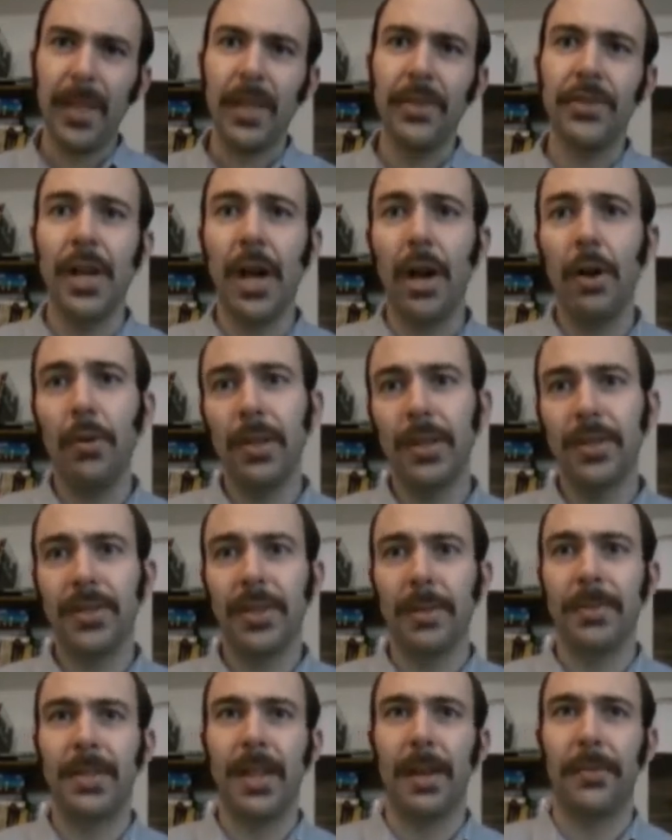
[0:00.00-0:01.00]
So,
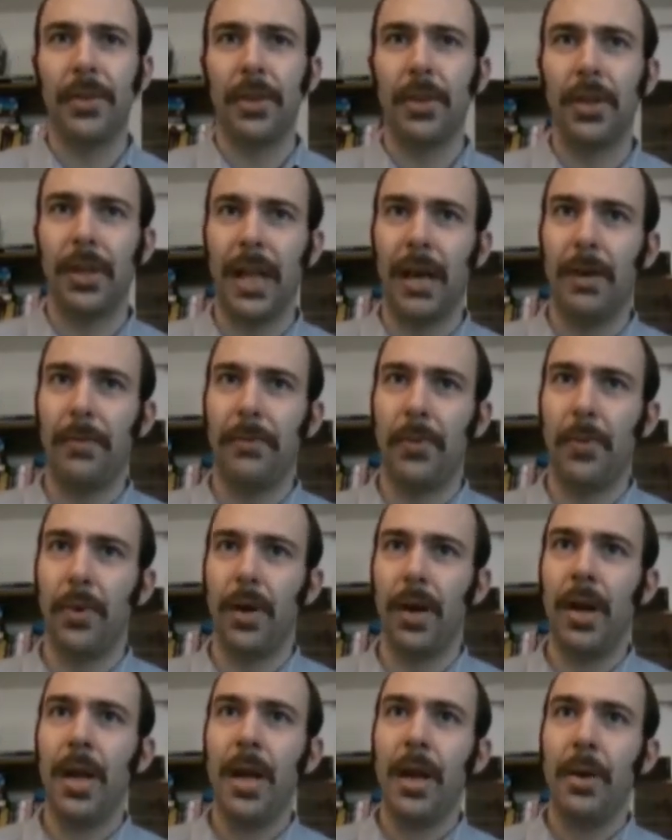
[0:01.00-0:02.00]
some stuff to look out
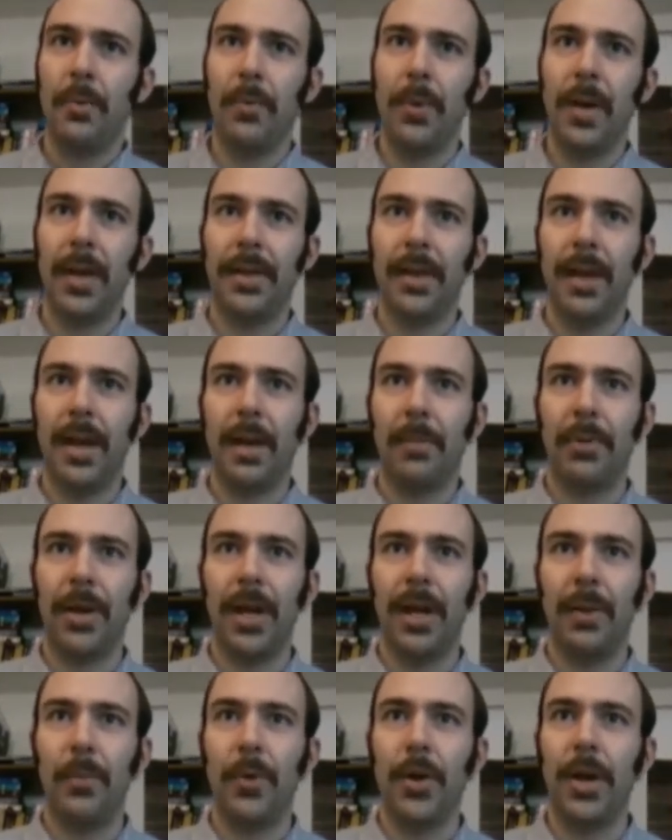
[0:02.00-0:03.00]
for with uh,
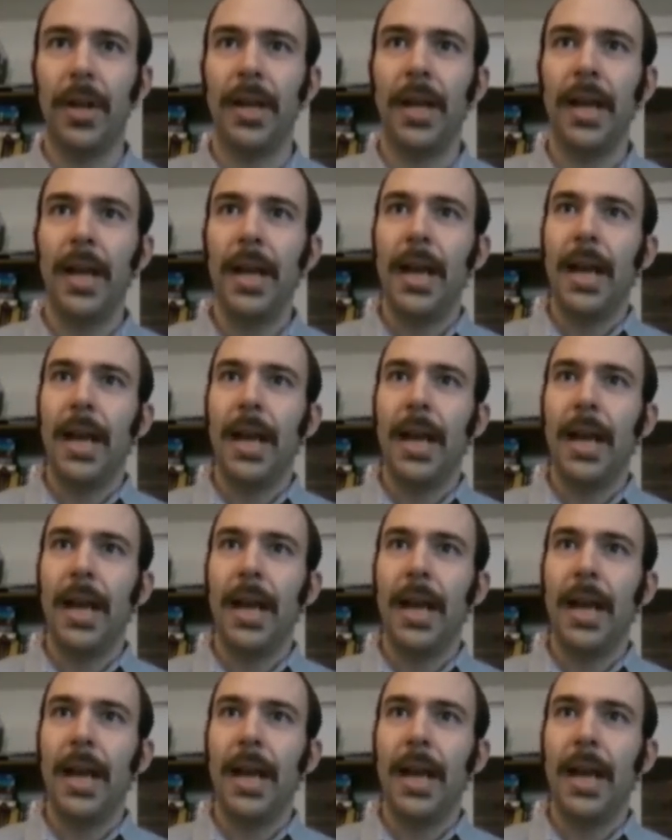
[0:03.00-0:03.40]
Brian Wood.